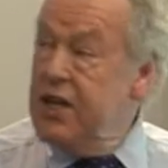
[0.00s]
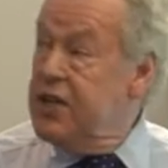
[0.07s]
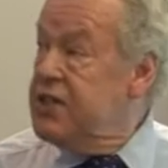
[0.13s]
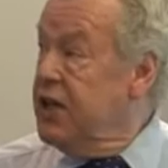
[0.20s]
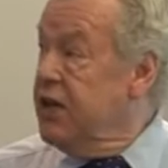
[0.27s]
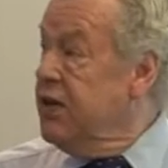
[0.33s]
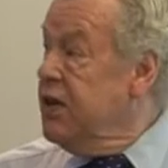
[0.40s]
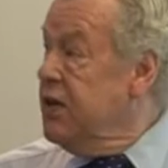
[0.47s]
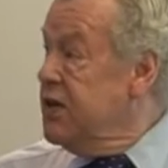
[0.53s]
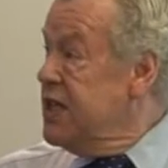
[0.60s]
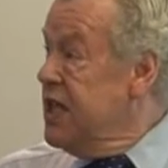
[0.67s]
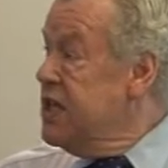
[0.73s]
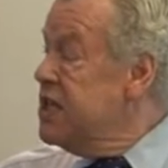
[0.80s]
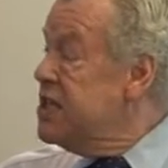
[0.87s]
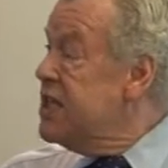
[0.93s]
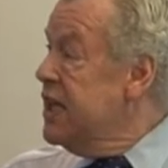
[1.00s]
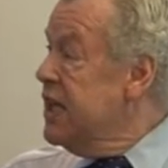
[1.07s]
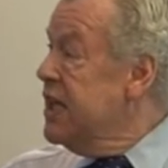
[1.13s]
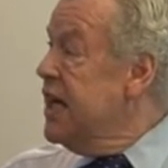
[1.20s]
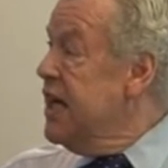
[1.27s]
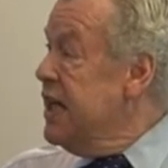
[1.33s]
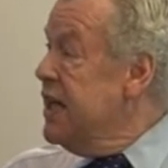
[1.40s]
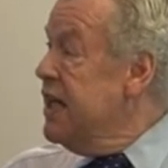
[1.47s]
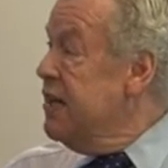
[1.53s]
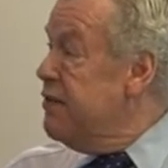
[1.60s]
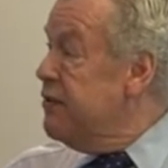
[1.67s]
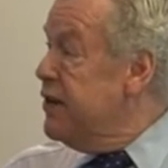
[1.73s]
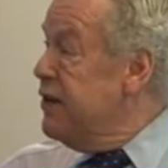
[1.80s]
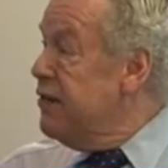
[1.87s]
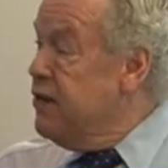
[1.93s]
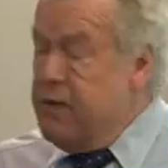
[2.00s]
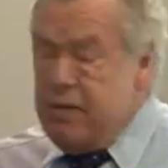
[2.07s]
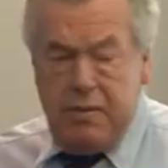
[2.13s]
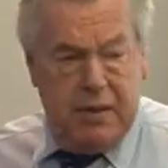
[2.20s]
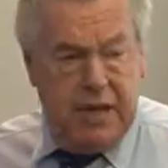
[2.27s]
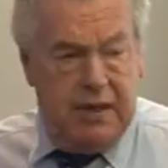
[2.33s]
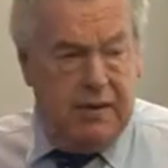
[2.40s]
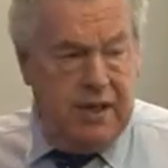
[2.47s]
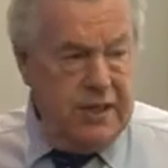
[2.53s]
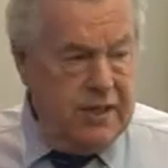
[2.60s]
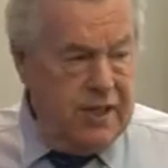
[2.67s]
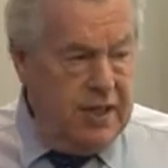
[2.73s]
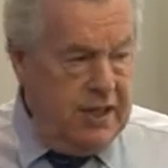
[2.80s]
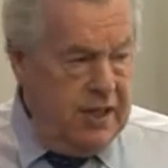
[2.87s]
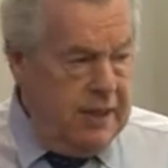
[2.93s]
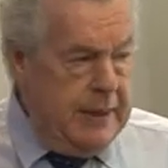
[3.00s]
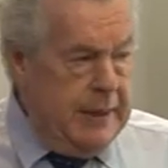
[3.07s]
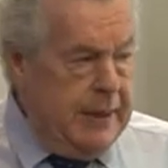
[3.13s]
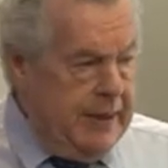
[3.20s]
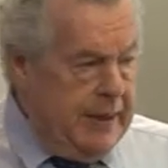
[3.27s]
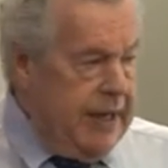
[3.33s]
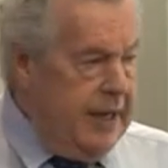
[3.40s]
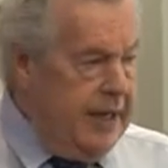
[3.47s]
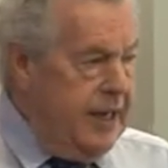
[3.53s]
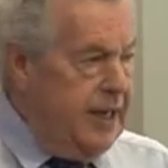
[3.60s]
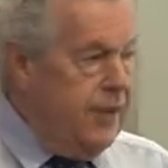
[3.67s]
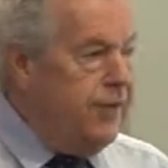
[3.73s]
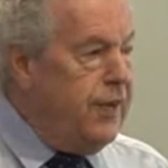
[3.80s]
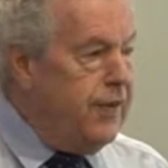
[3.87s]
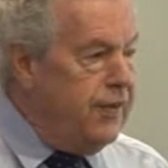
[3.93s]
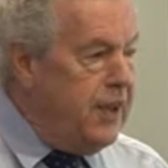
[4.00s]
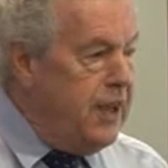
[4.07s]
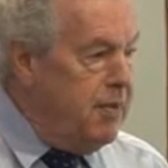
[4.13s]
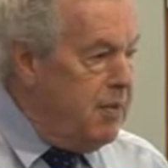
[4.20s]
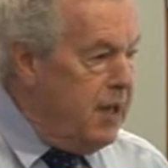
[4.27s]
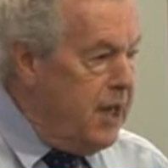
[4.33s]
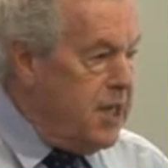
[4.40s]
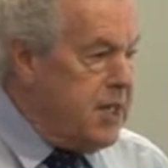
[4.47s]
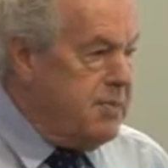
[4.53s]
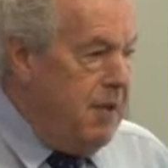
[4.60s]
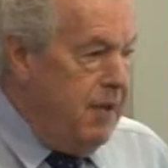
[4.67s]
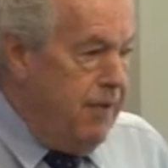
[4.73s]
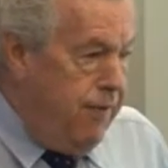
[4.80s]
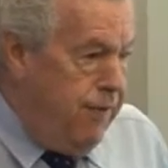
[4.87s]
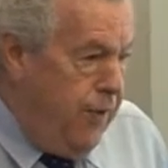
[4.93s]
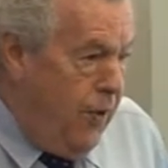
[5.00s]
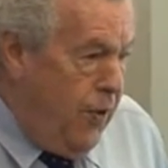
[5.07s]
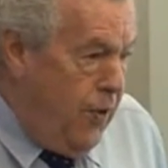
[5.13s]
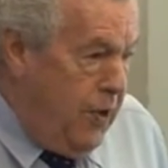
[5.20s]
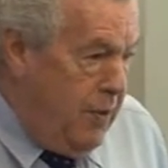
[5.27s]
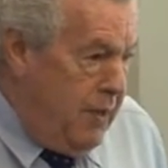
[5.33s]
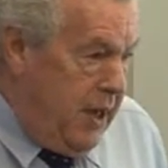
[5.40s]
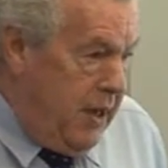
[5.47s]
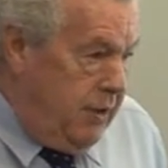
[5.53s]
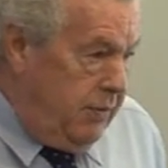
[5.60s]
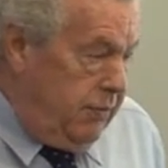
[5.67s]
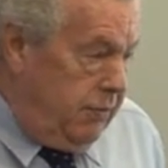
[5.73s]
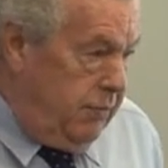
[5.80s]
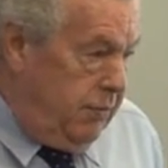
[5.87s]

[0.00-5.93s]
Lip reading: So you tend to take any free-form amino acid at least 15 minutes before a meal.